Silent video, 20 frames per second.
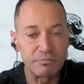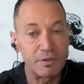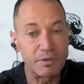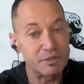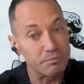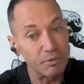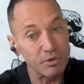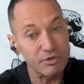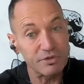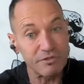
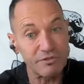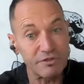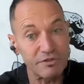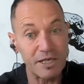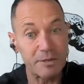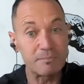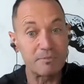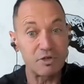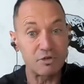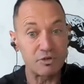But most of the
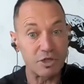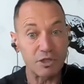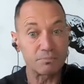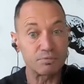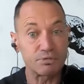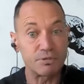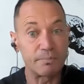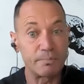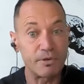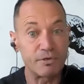time, they're not
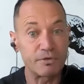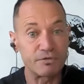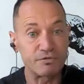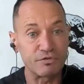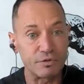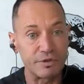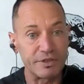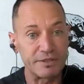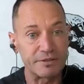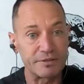prepared
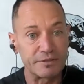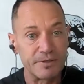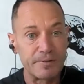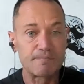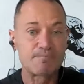for it.